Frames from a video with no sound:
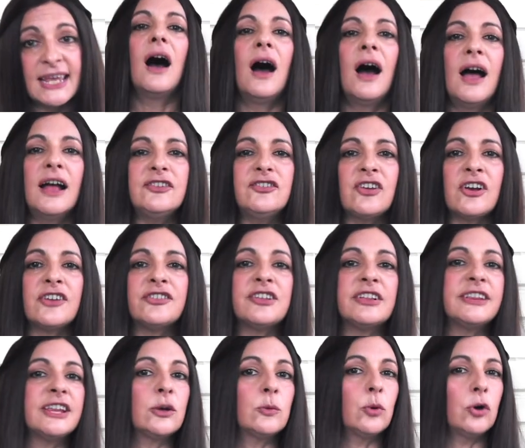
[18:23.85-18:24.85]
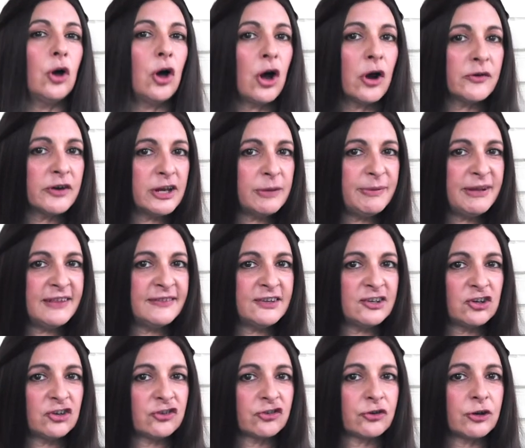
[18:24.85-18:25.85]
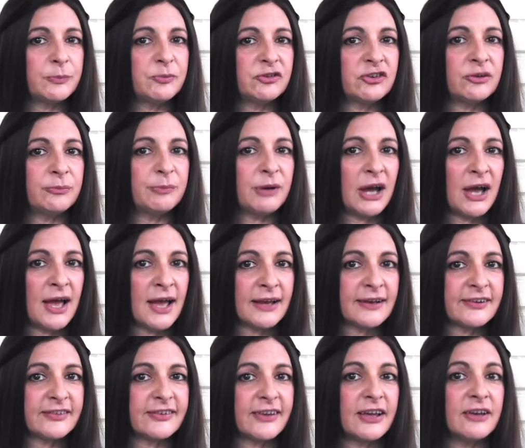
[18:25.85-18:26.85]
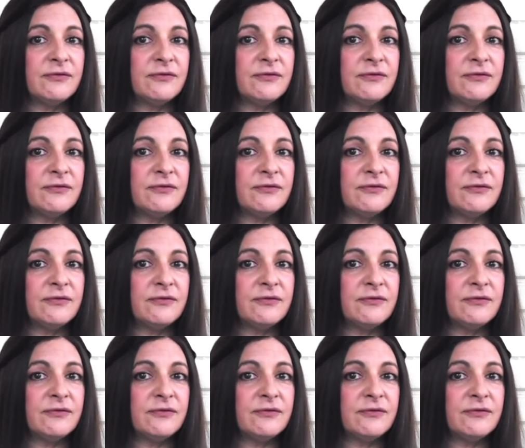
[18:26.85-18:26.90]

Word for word: Odds are the link will already be in the description box